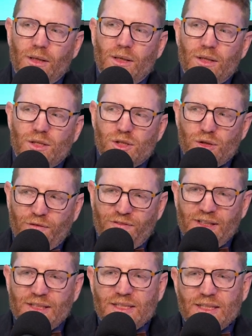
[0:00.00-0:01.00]

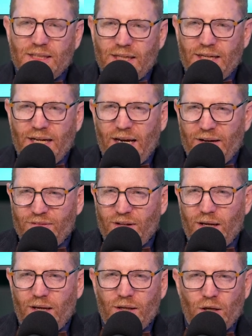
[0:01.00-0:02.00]
Sophia, tonight I have
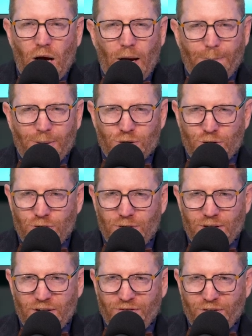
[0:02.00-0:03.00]
an
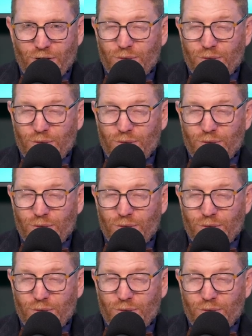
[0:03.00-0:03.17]
opportunity for you.